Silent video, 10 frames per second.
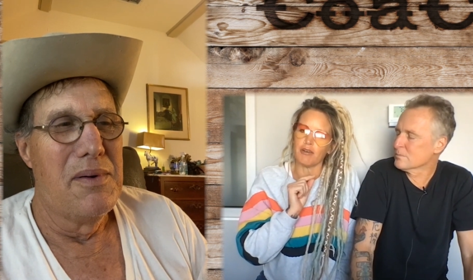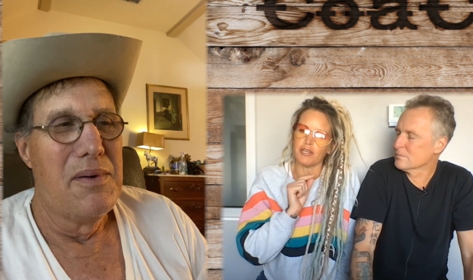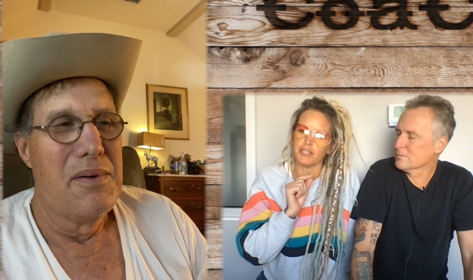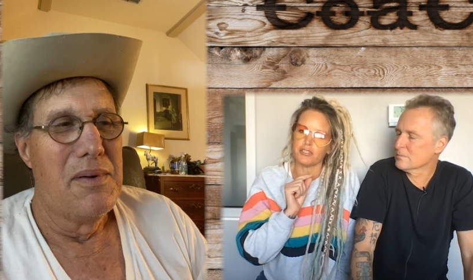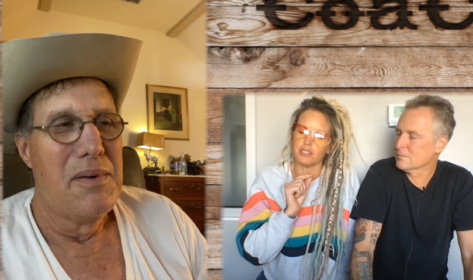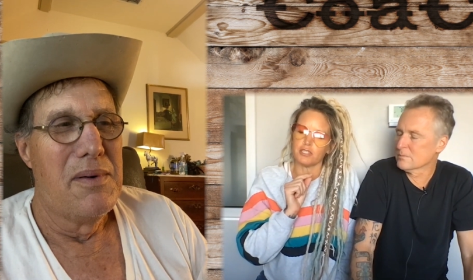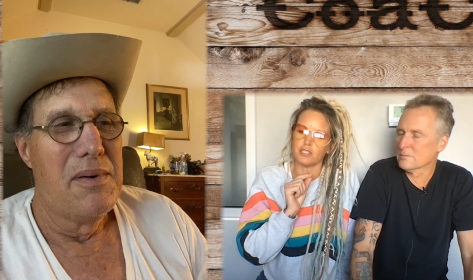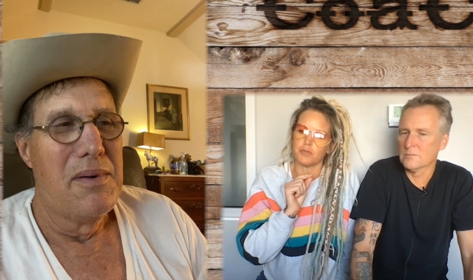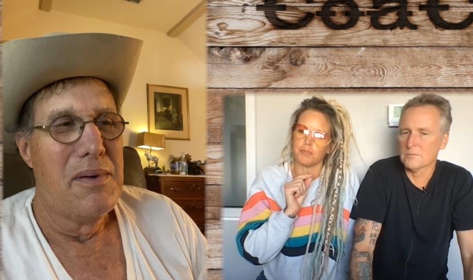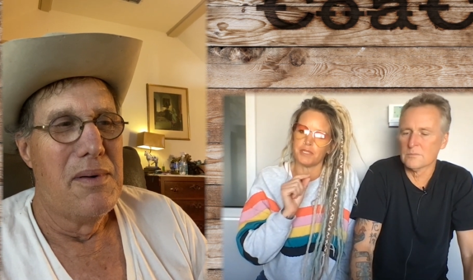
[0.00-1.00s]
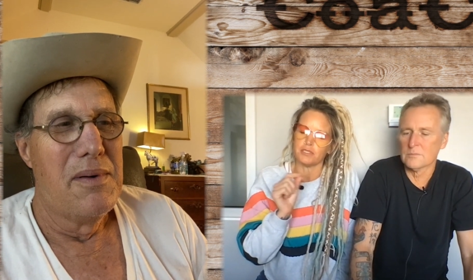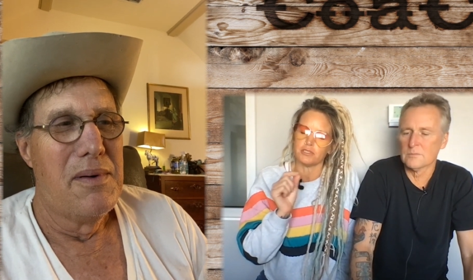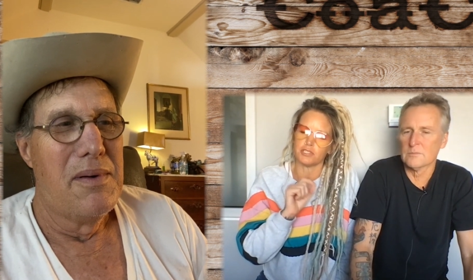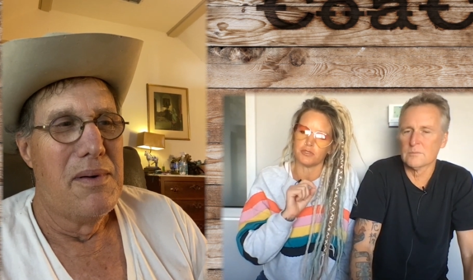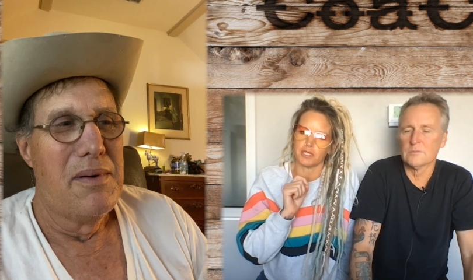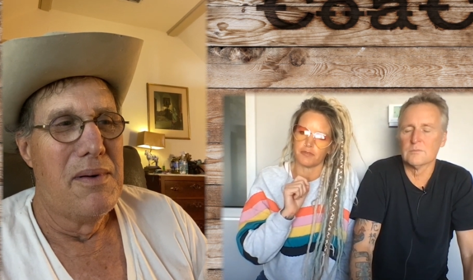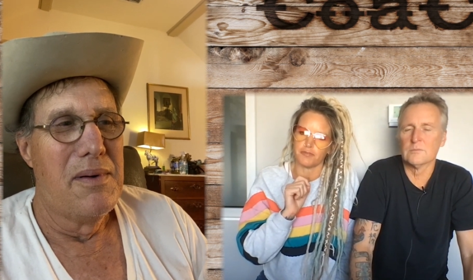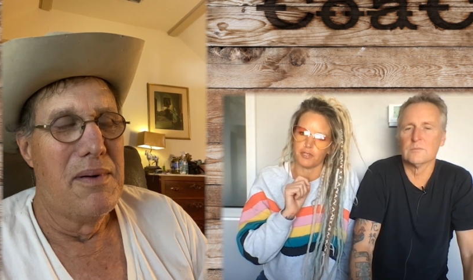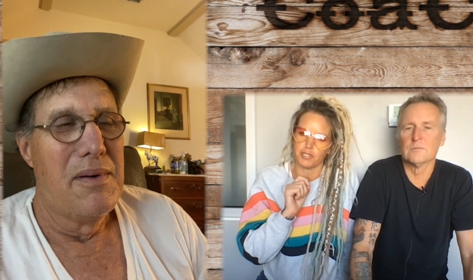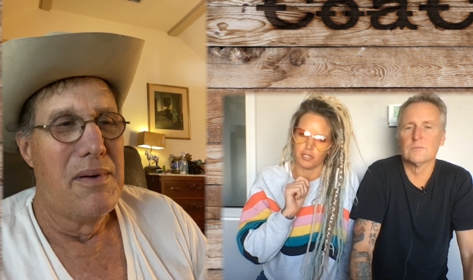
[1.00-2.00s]
Speaker 1: your little pills doing for
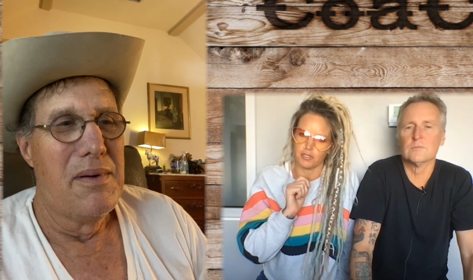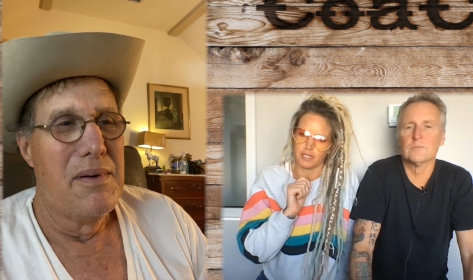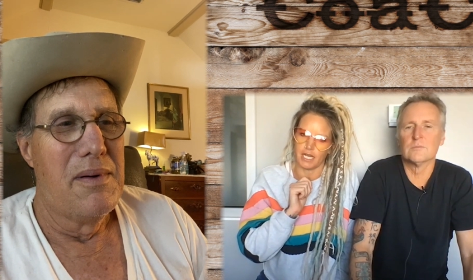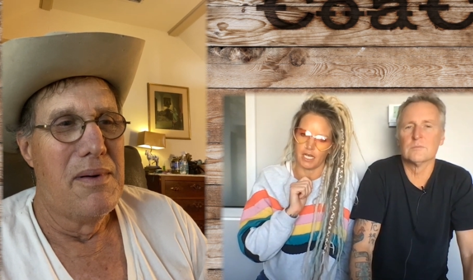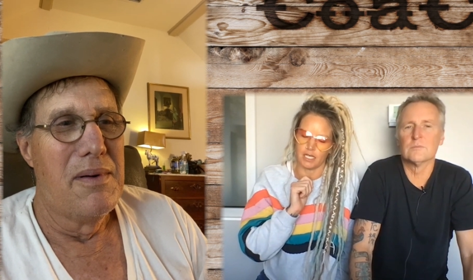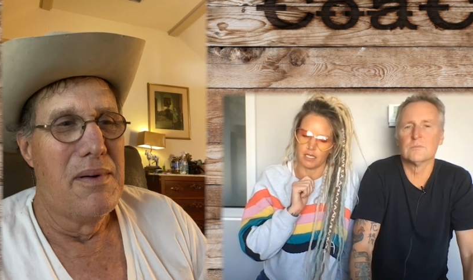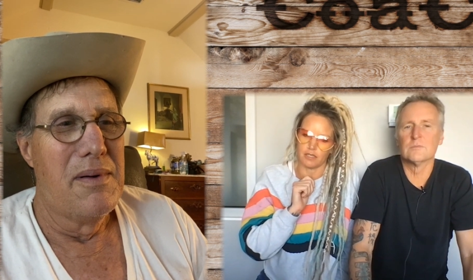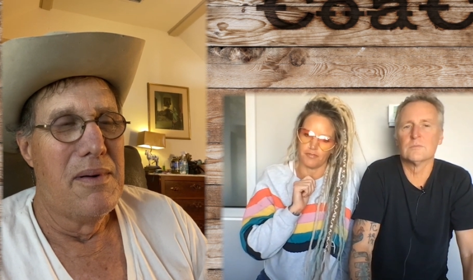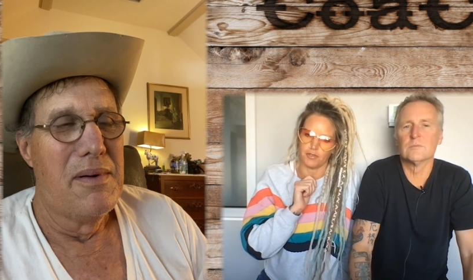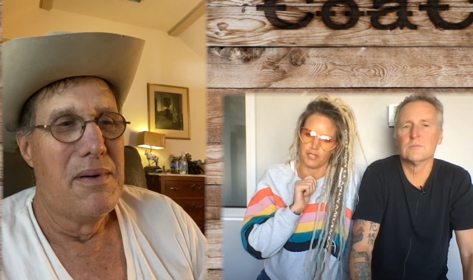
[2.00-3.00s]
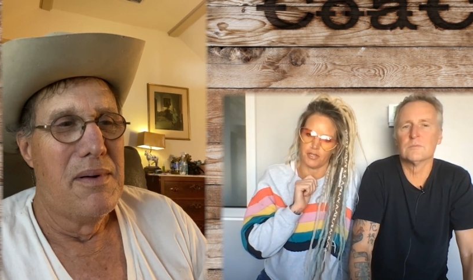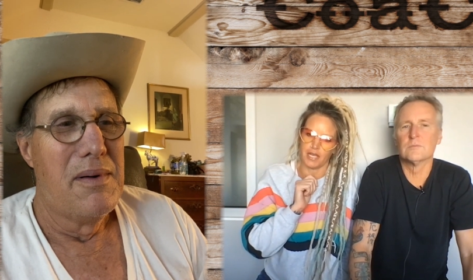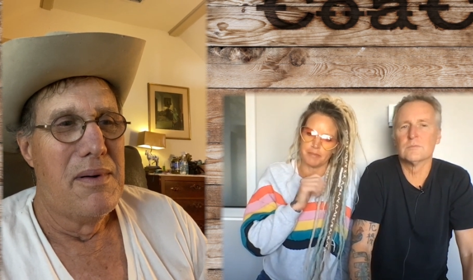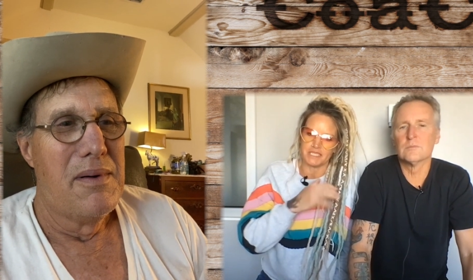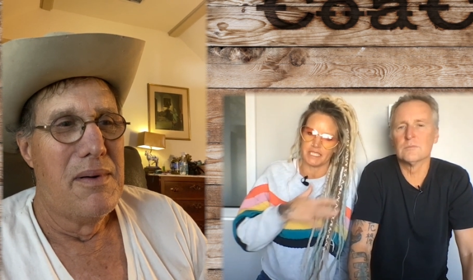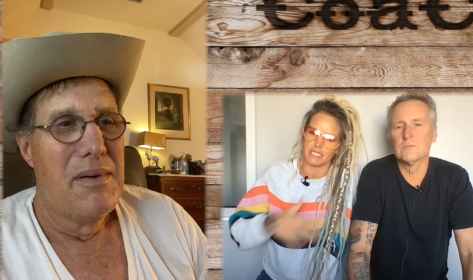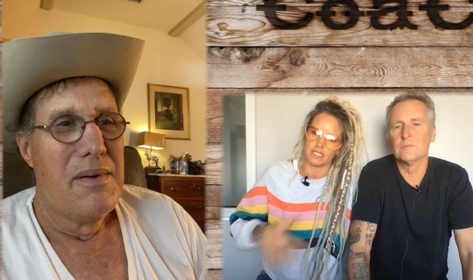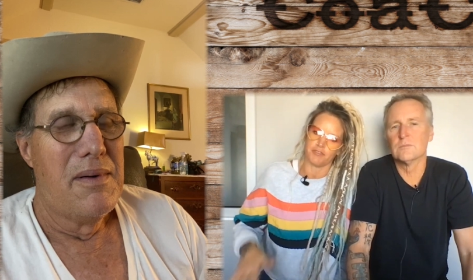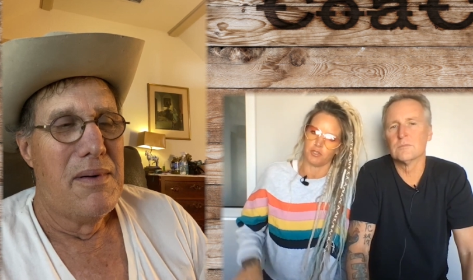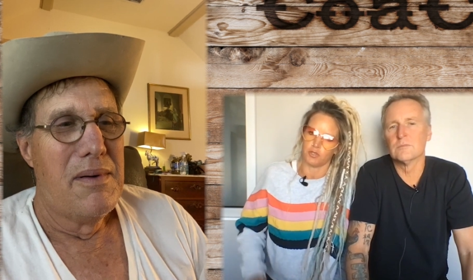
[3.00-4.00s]
your uh, for your emptying of
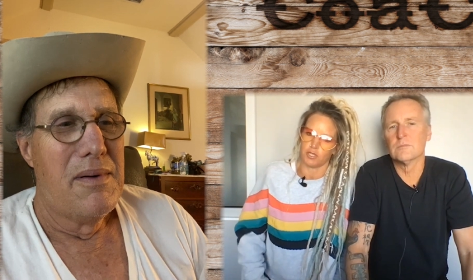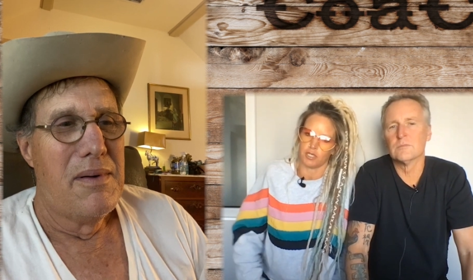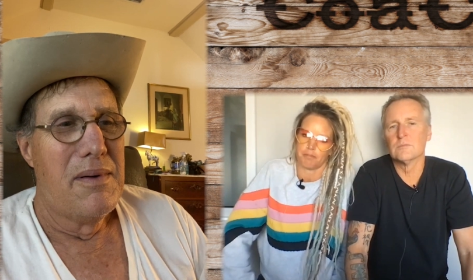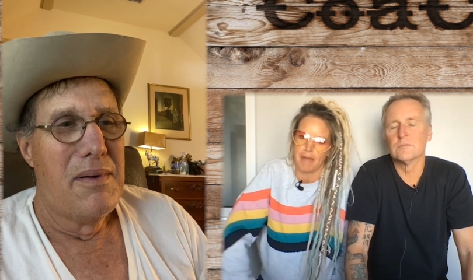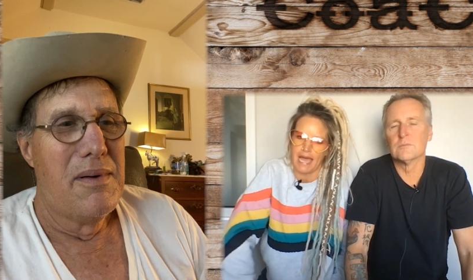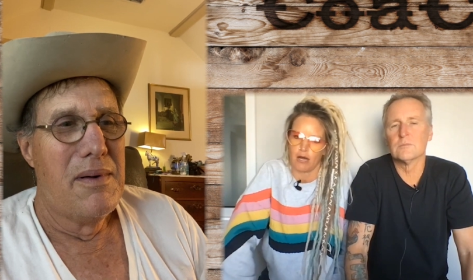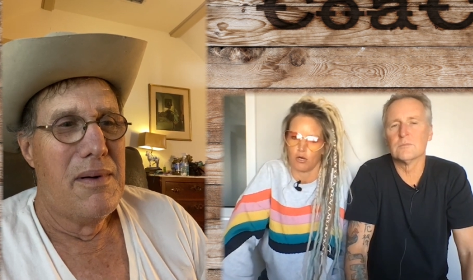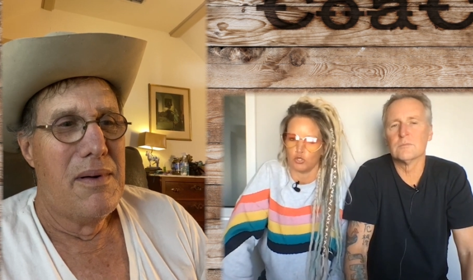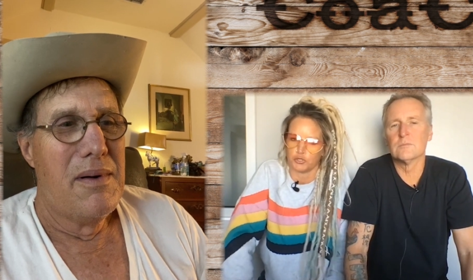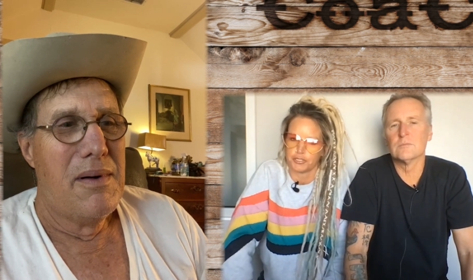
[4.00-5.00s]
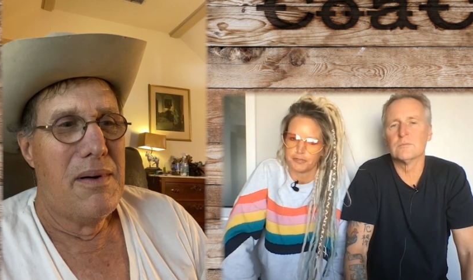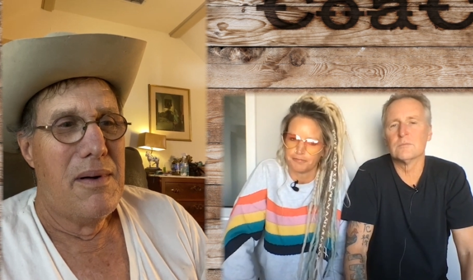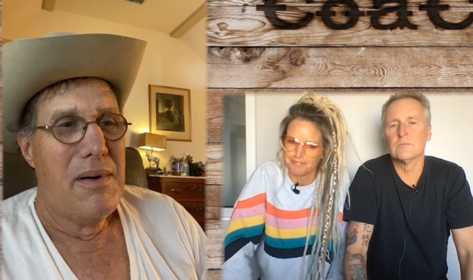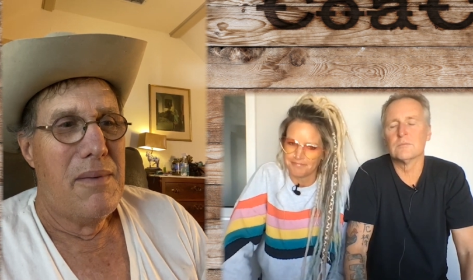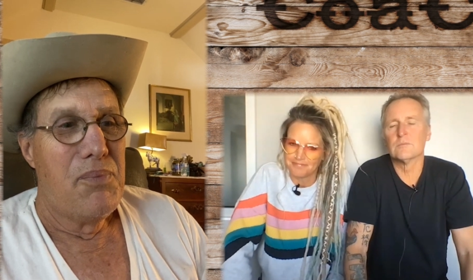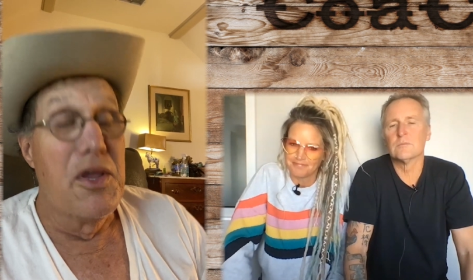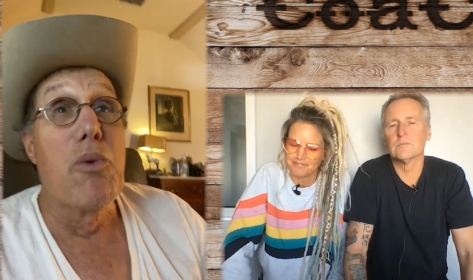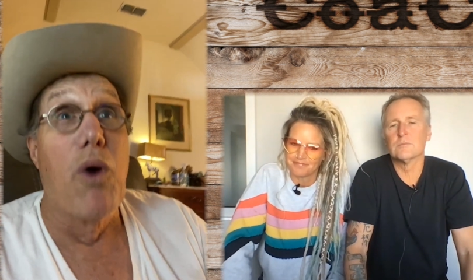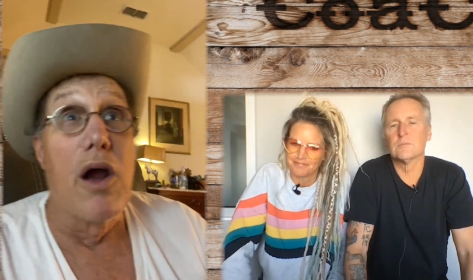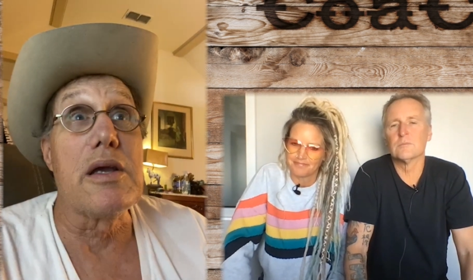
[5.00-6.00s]
your
Speaker 2: bowels?
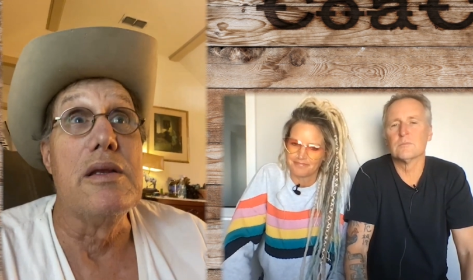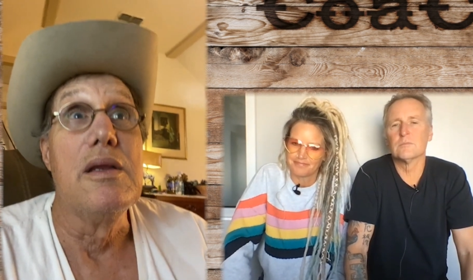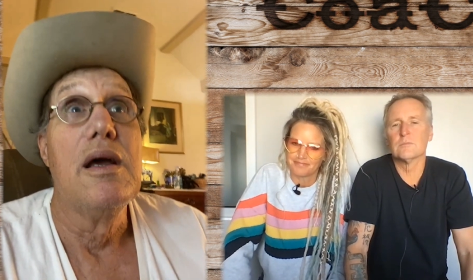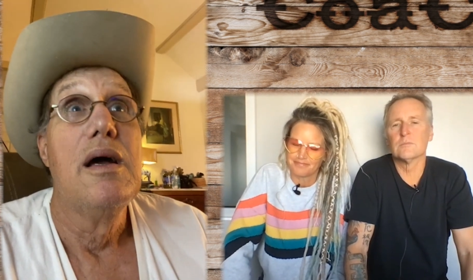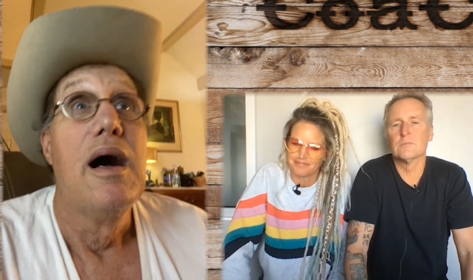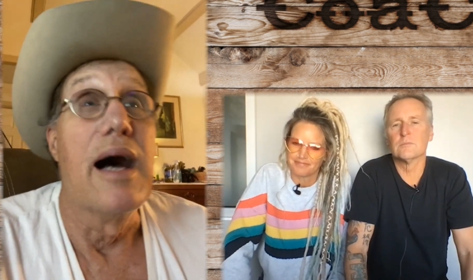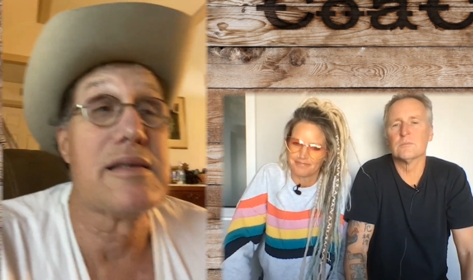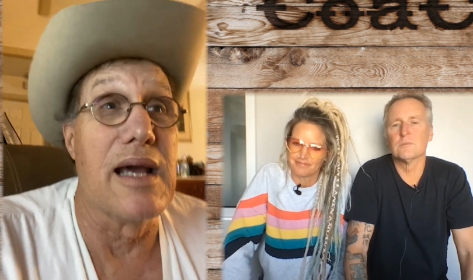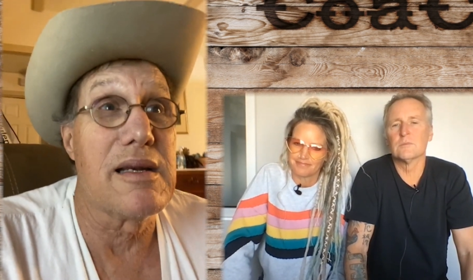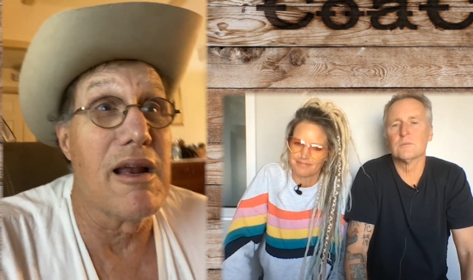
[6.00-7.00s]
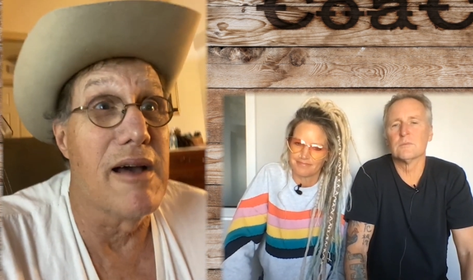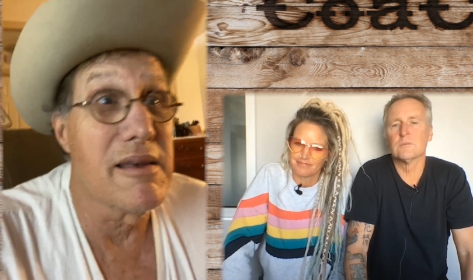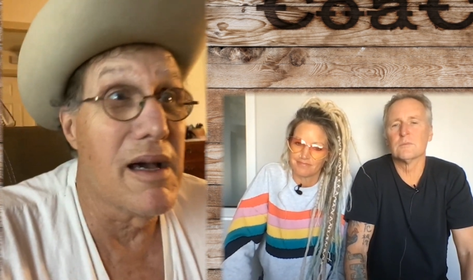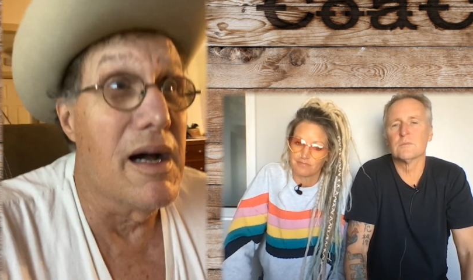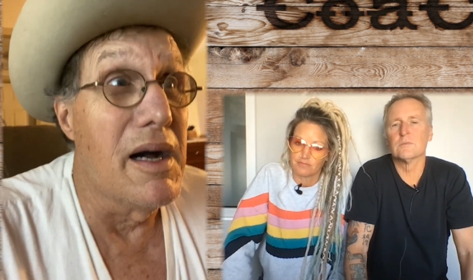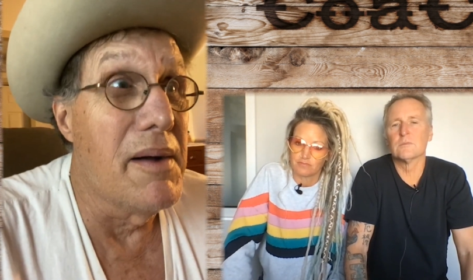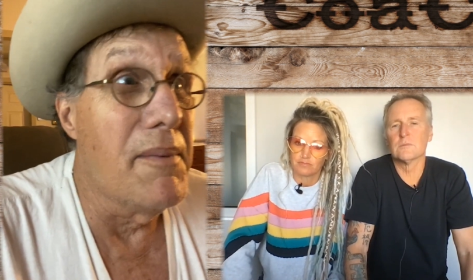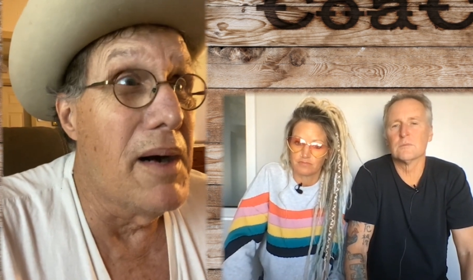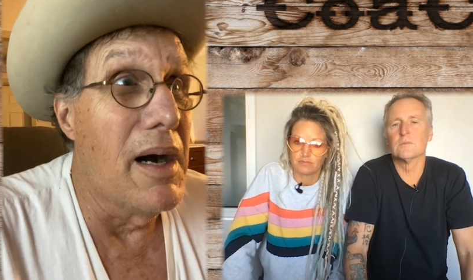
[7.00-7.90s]
They're working. I take a uh,